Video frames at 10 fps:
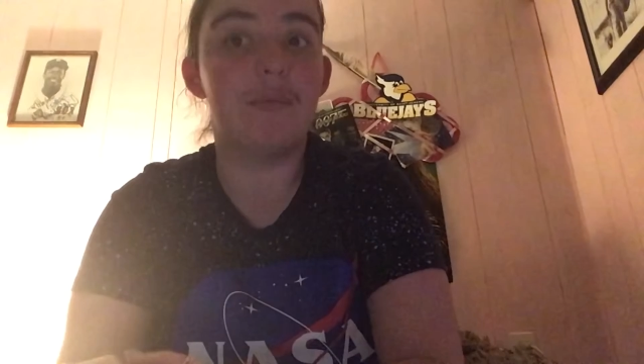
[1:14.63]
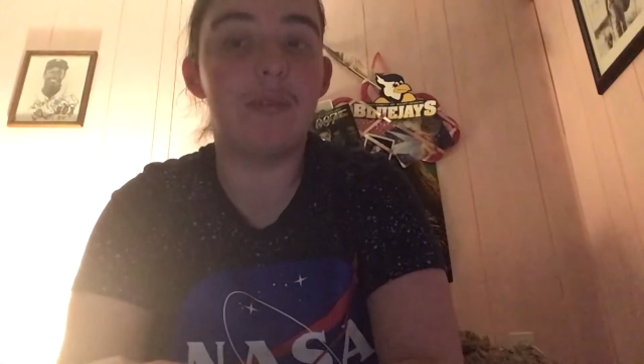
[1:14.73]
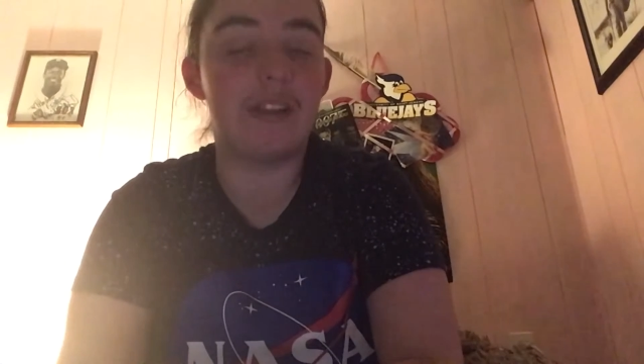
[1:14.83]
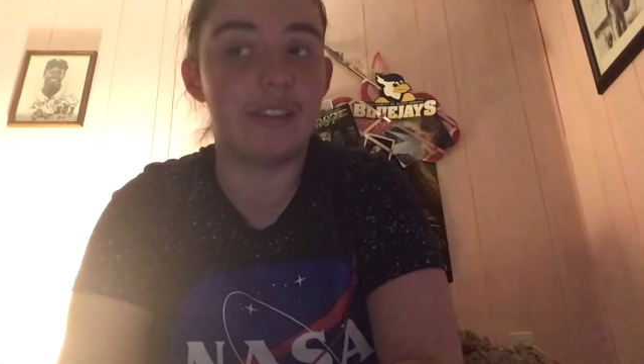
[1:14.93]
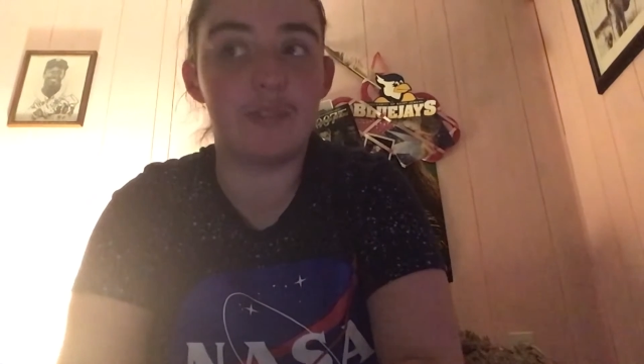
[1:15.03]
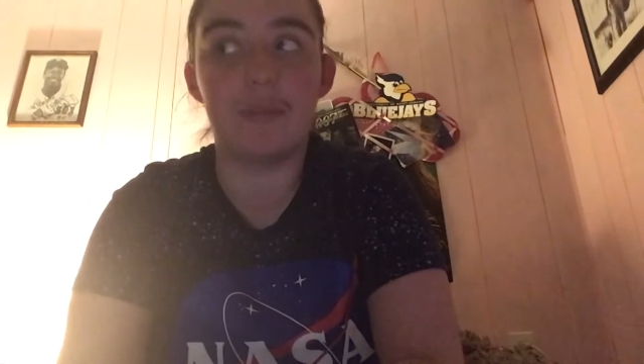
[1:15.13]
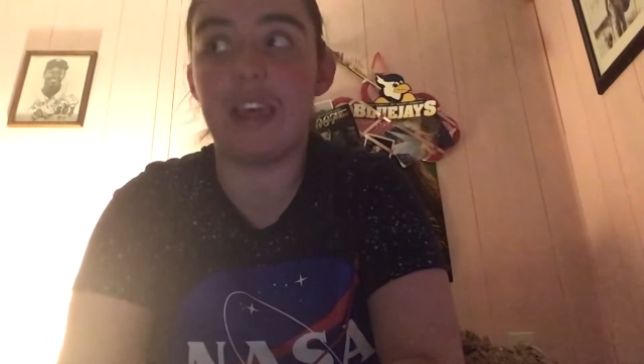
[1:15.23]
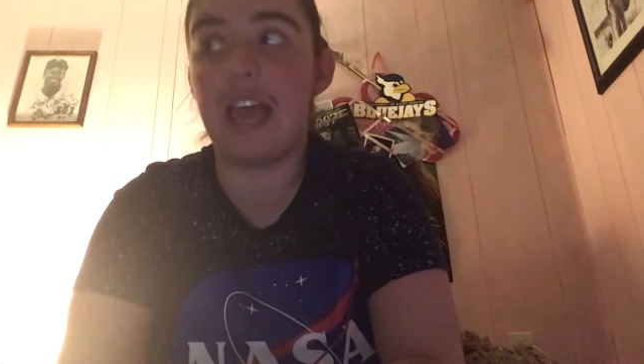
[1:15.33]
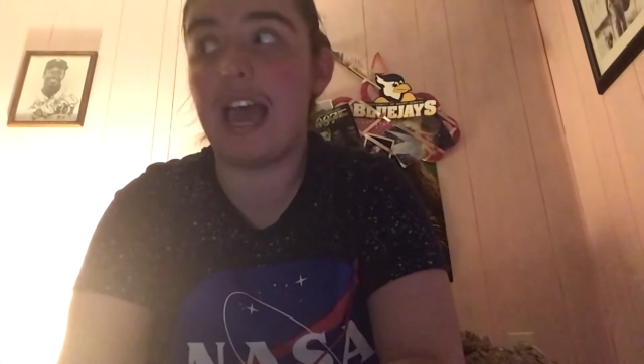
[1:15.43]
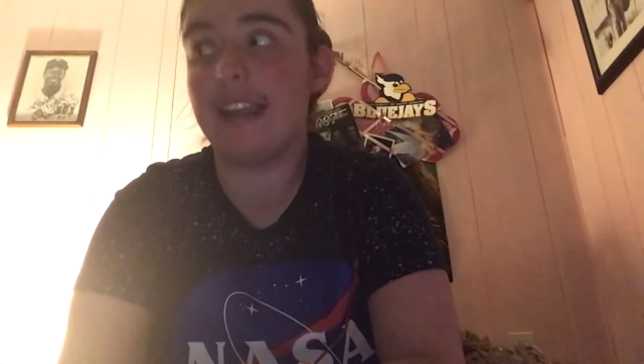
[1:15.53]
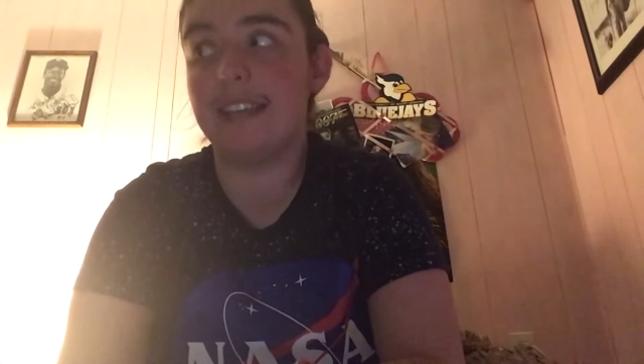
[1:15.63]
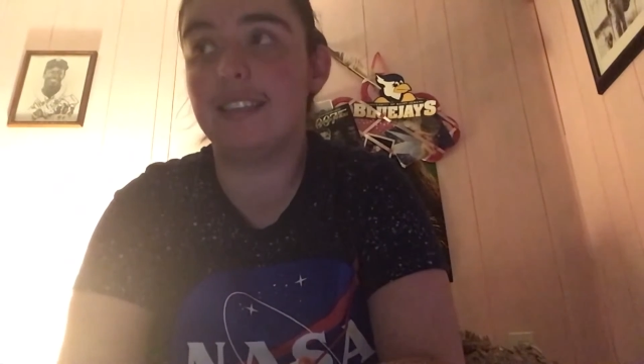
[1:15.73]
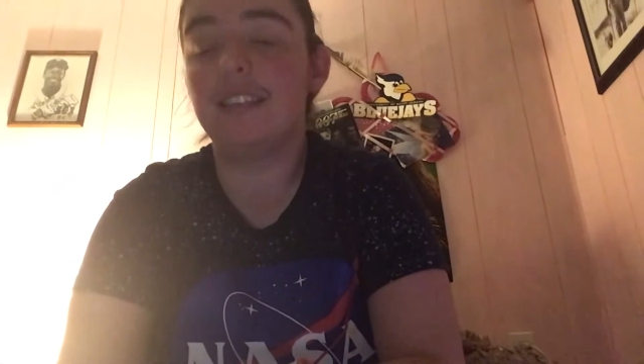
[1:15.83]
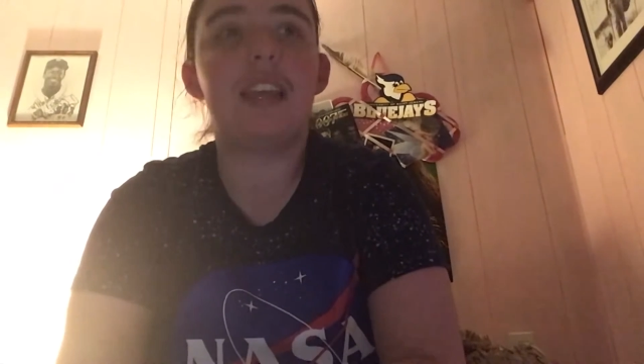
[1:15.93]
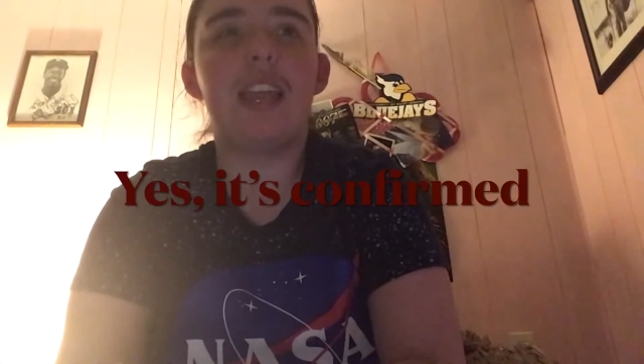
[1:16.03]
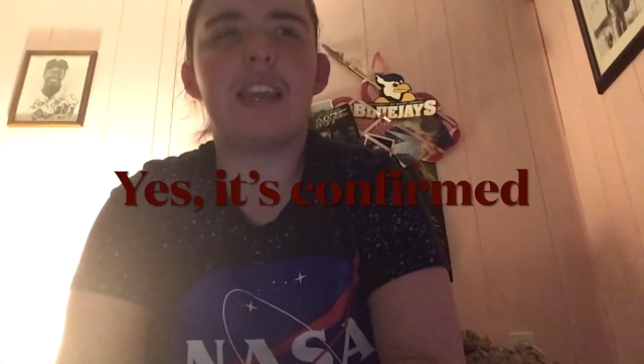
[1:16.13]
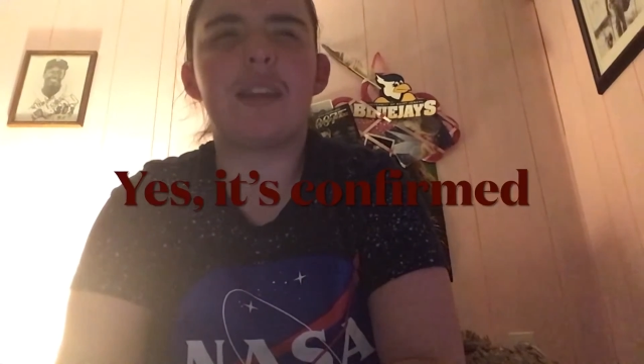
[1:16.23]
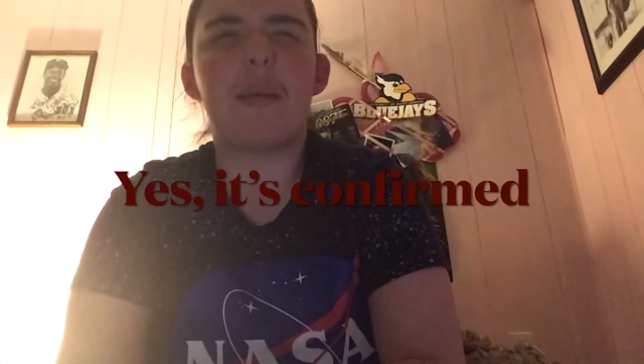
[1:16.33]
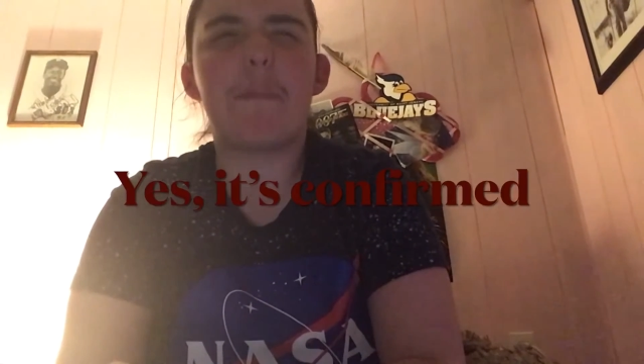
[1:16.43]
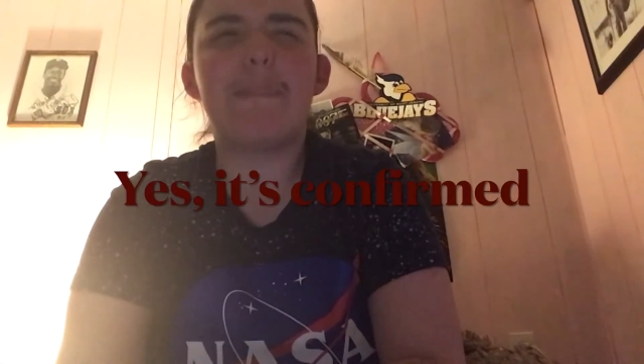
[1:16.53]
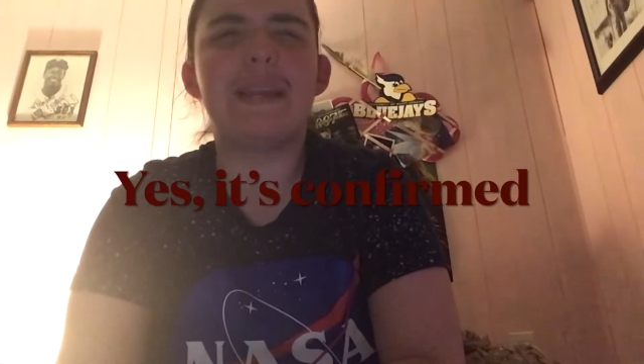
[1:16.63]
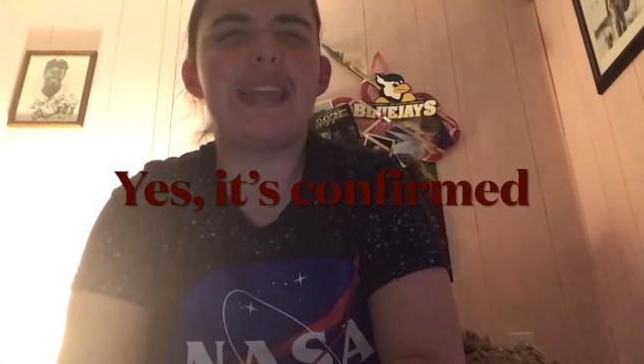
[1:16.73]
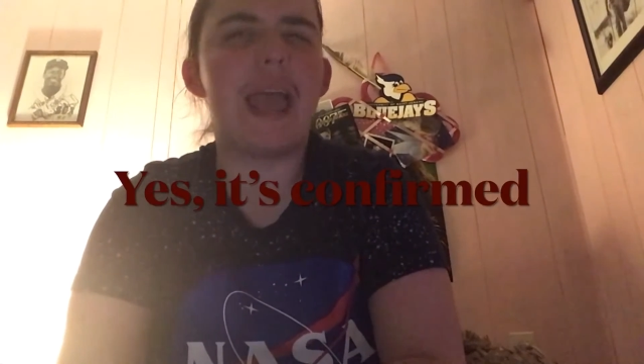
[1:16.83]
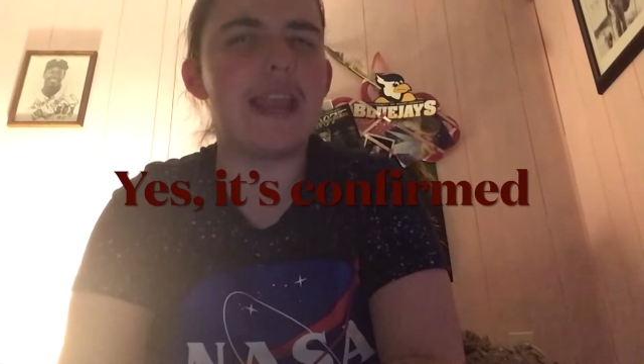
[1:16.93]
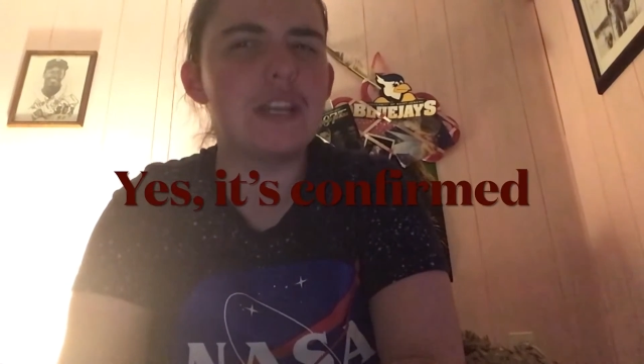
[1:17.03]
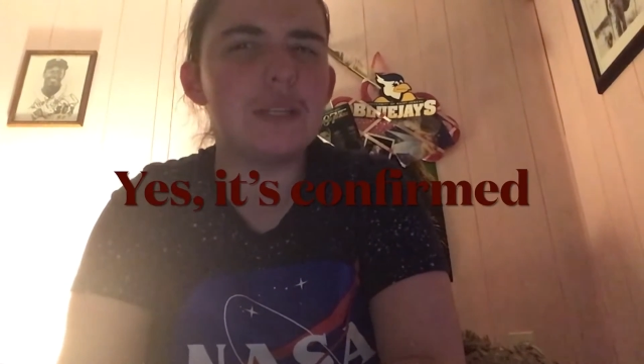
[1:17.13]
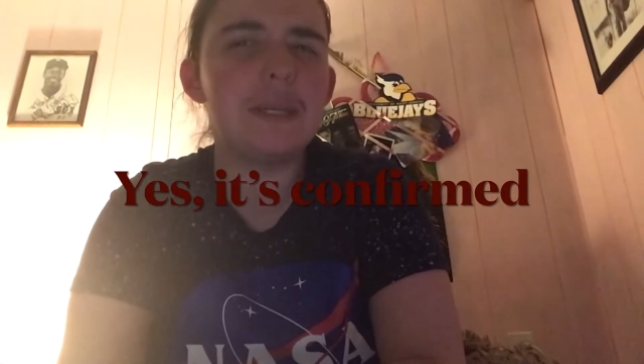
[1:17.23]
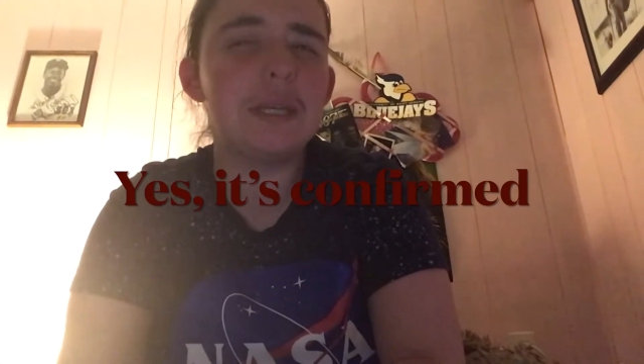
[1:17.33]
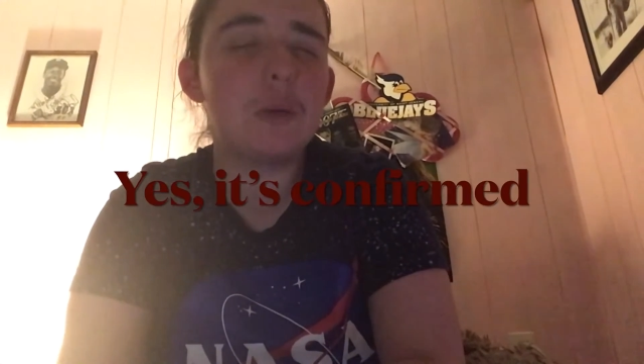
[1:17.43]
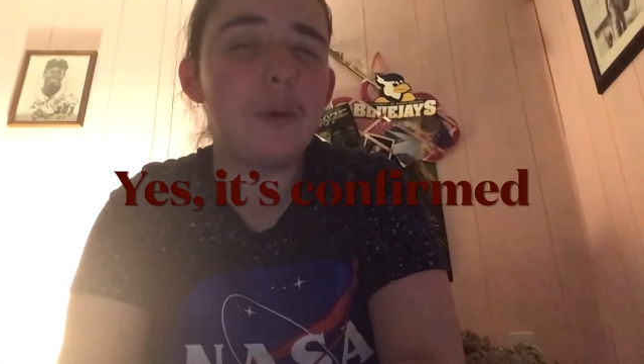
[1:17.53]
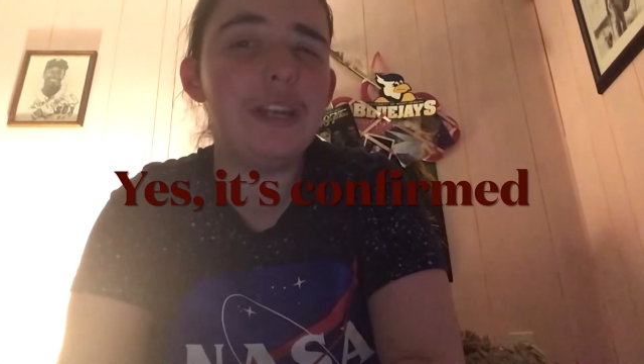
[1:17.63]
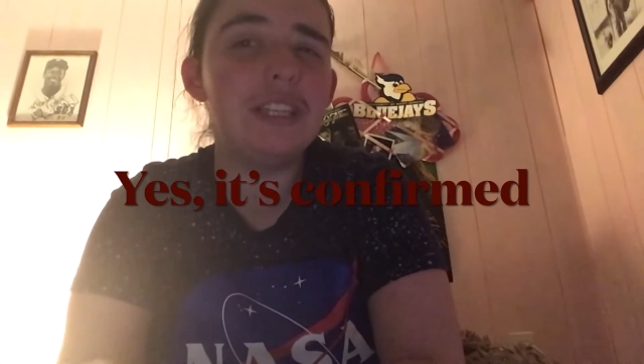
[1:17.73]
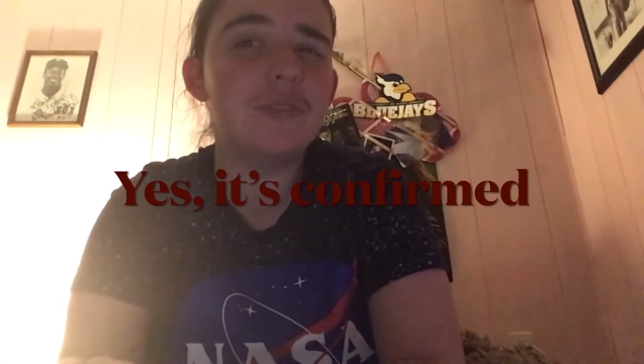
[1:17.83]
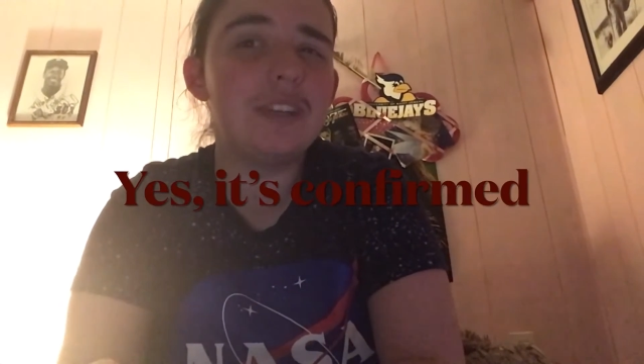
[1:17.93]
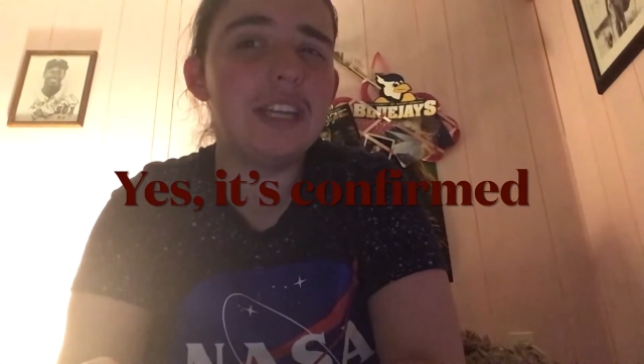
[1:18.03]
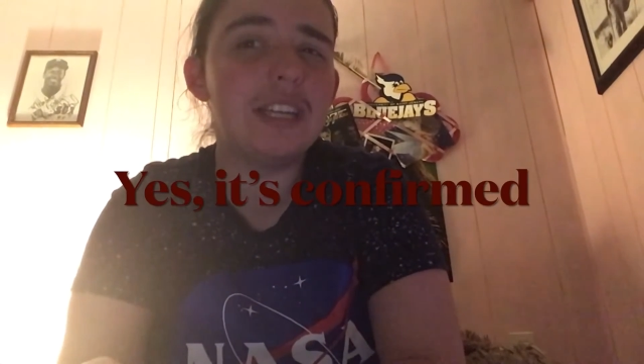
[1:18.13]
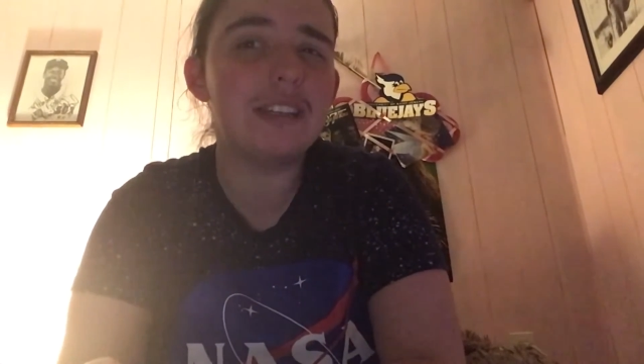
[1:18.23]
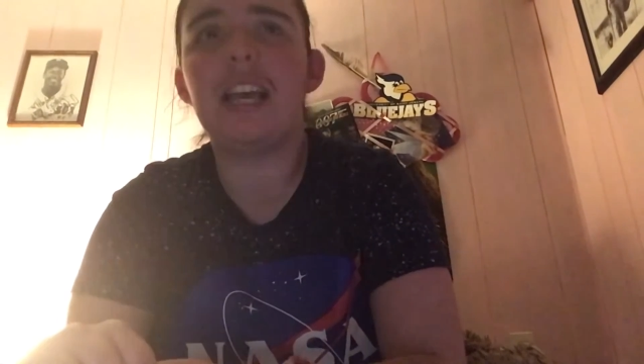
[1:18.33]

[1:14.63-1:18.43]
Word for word: Elizabeth Haddon, and potentially Queens of Geek,